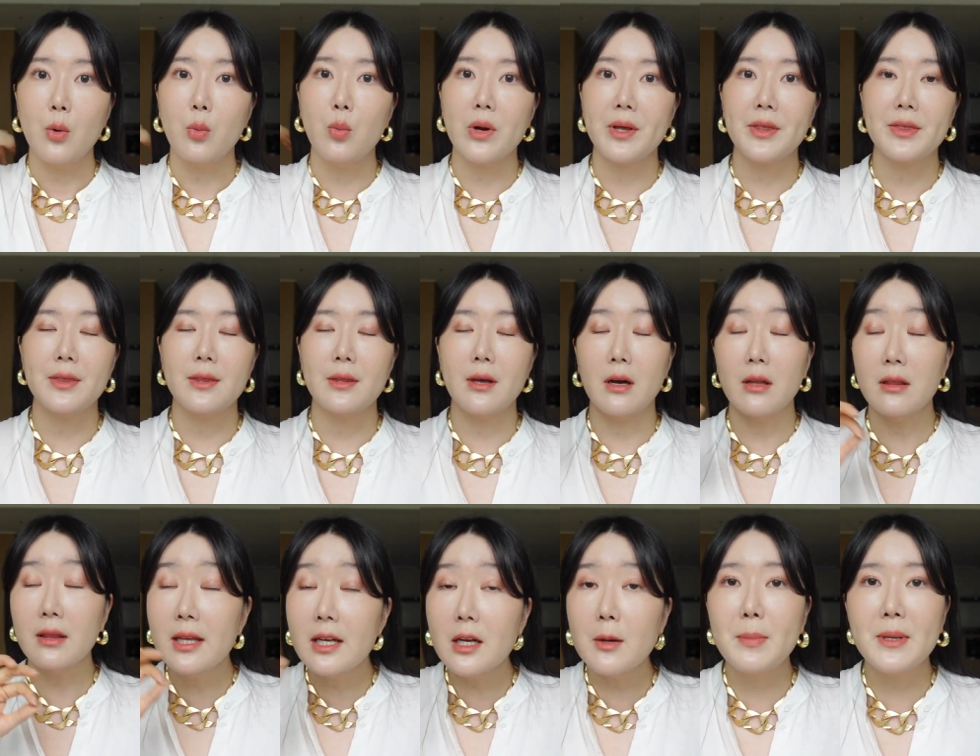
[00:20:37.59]
with a
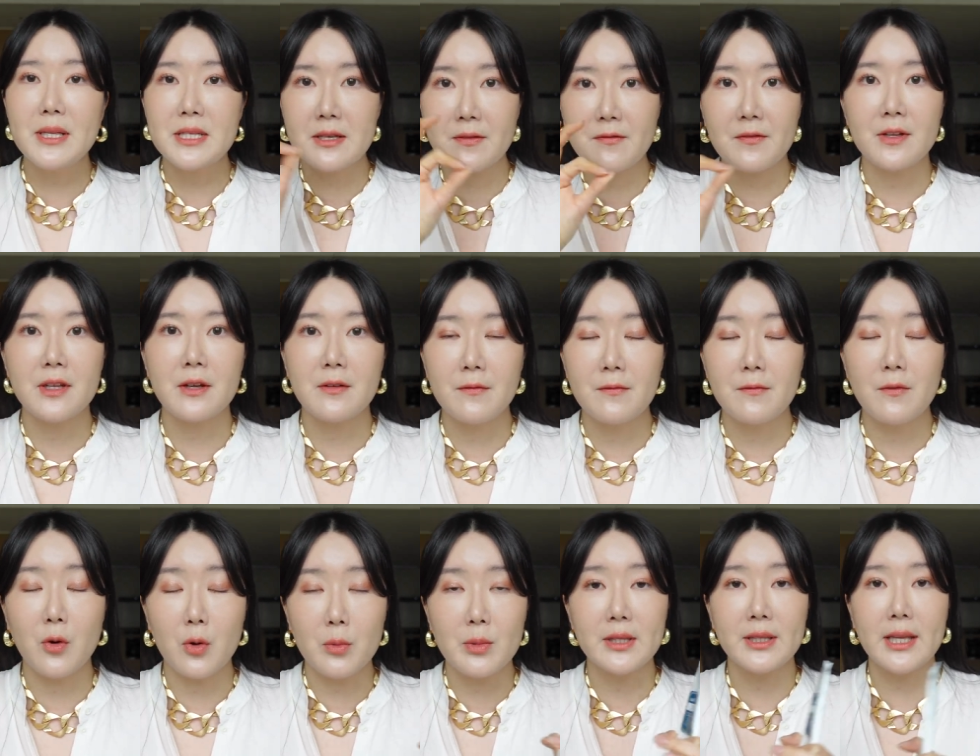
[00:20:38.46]
little bit different of
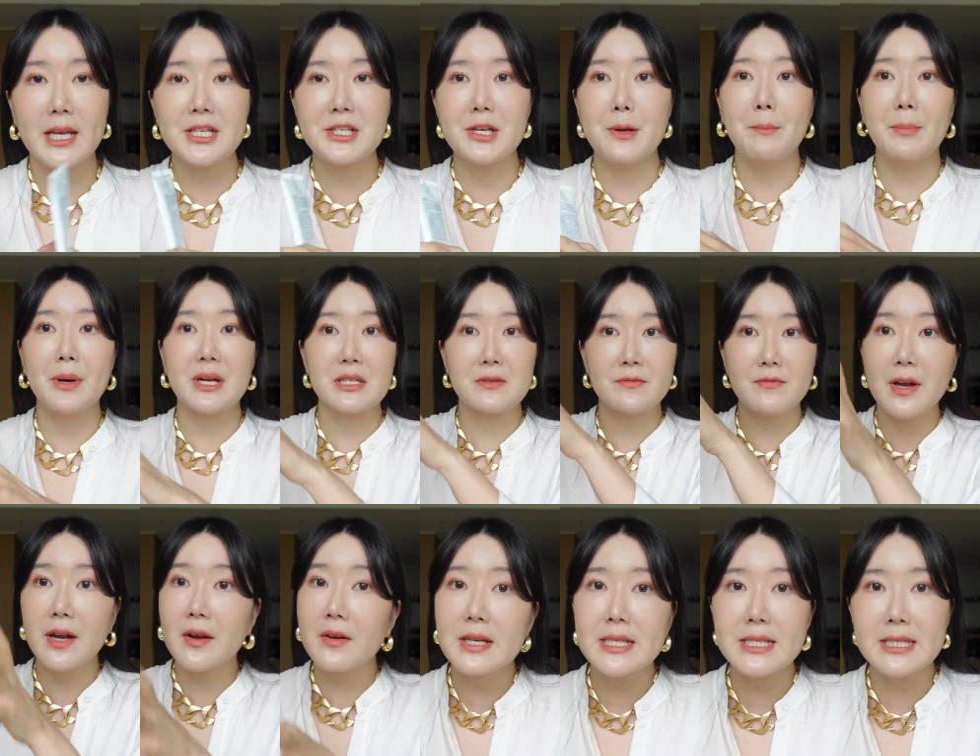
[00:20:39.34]
formulation, but it's
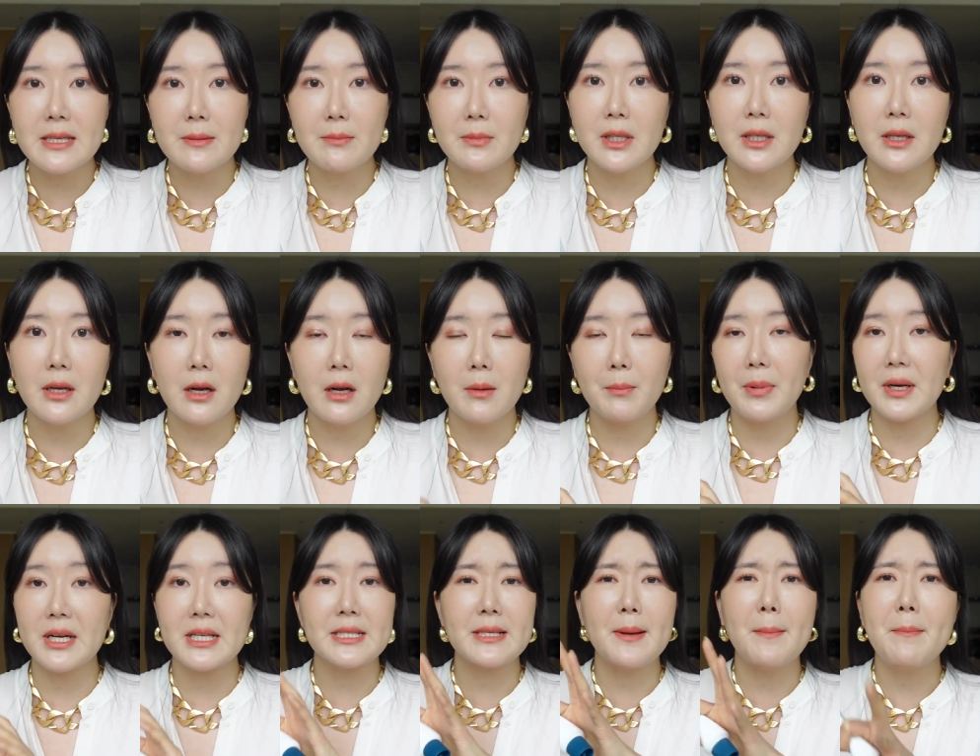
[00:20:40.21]
very similar,
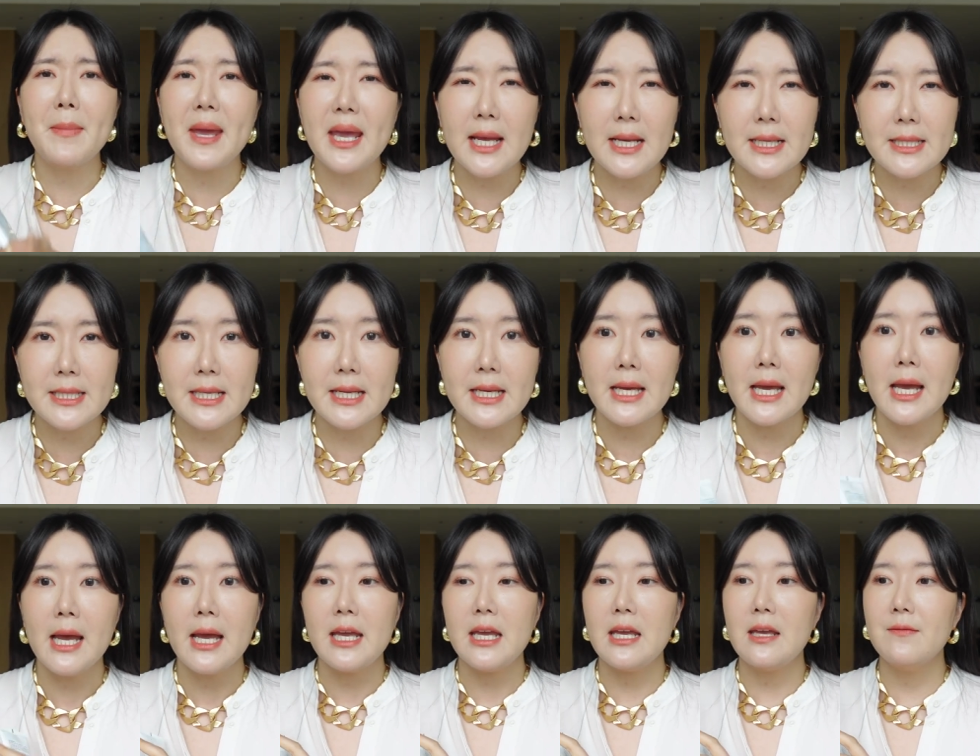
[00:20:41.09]
but it's amazing.
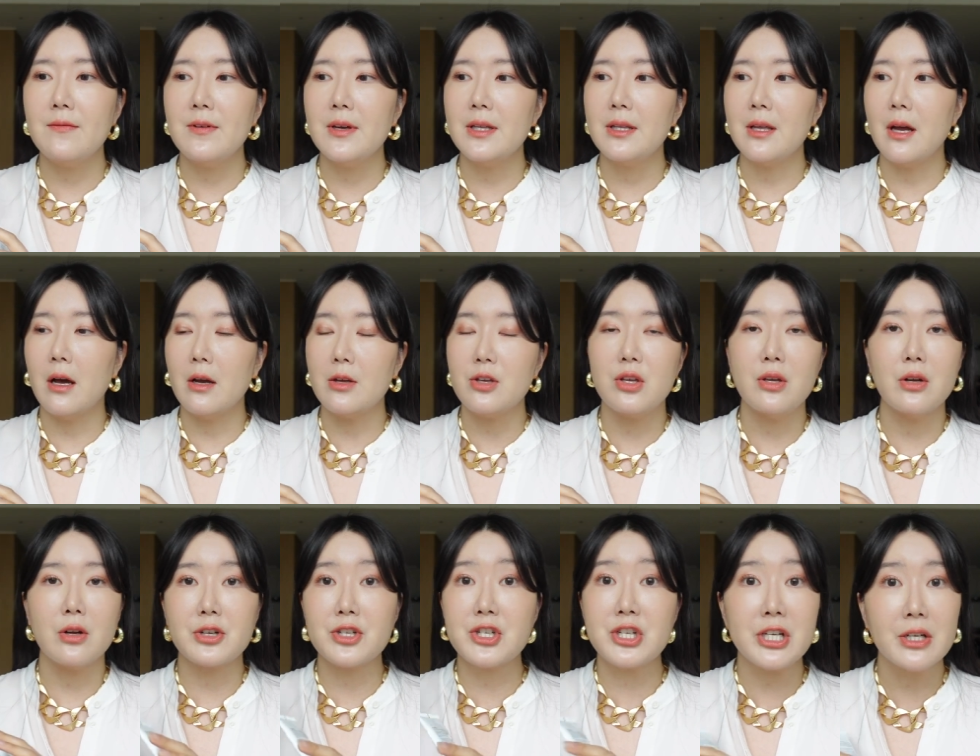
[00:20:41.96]
Even uh,
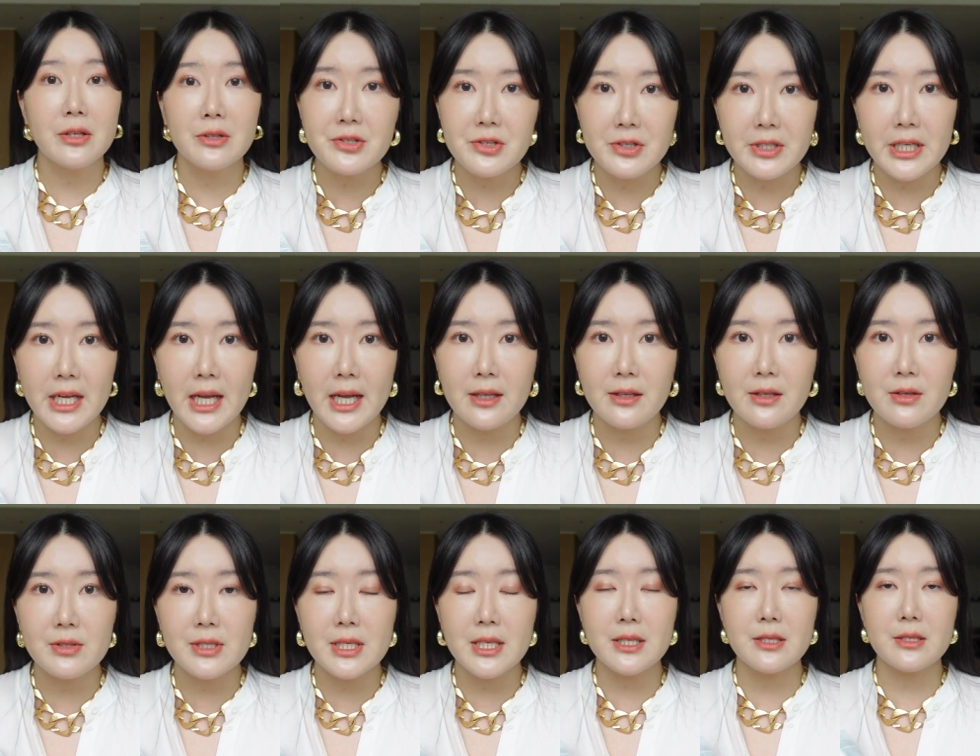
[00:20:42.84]
your children can
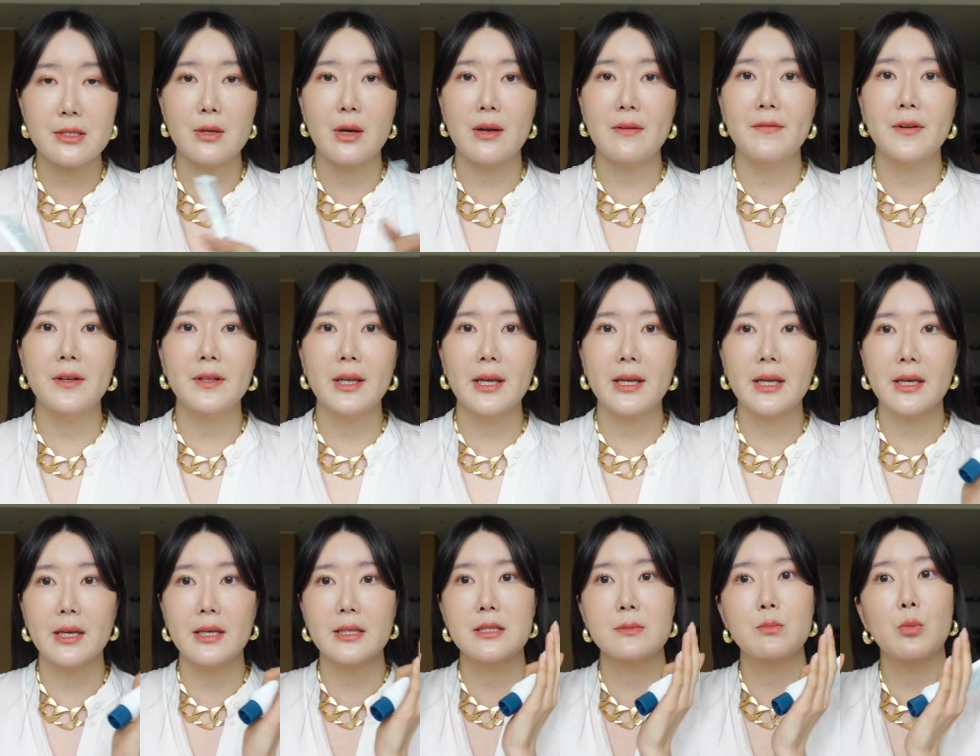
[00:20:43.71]
use it. So I felt
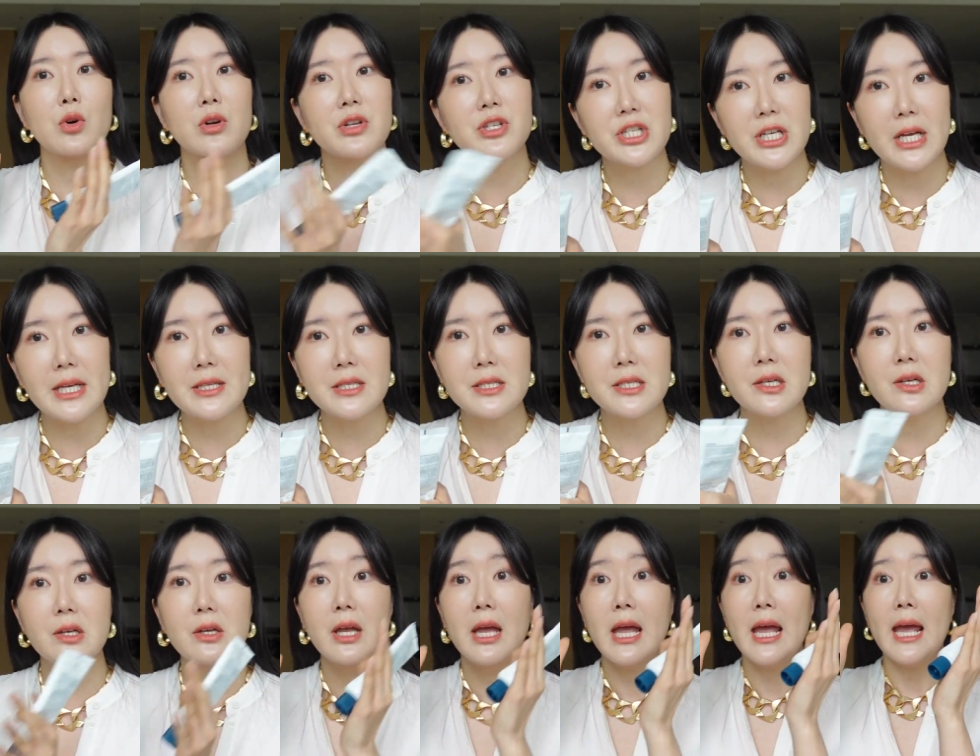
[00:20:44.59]
like it's more
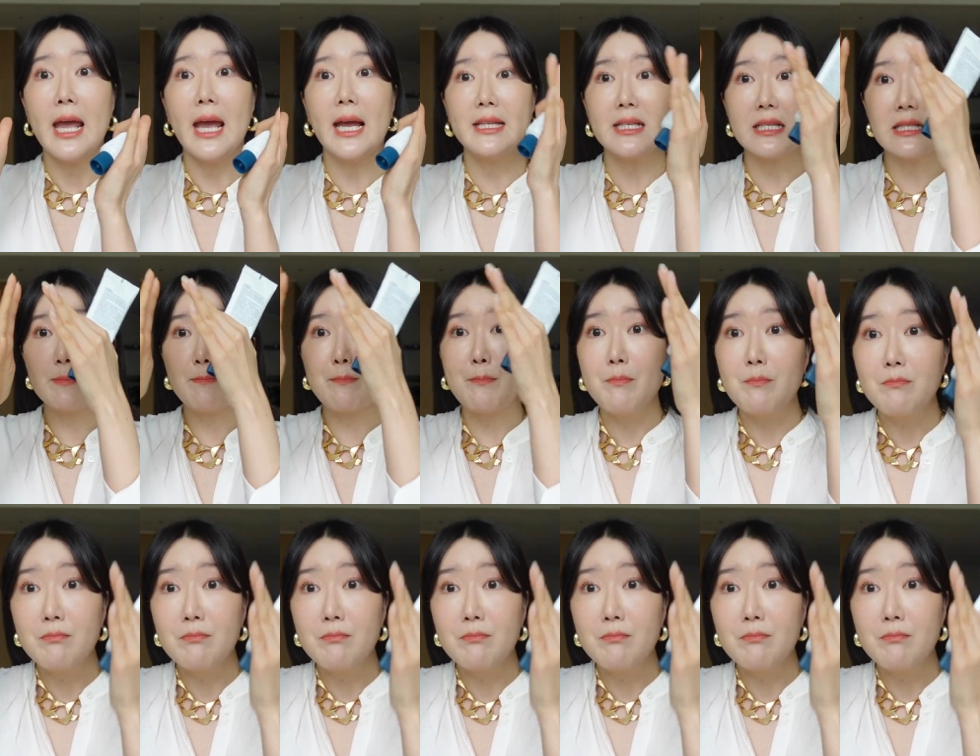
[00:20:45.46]
gentle and it's,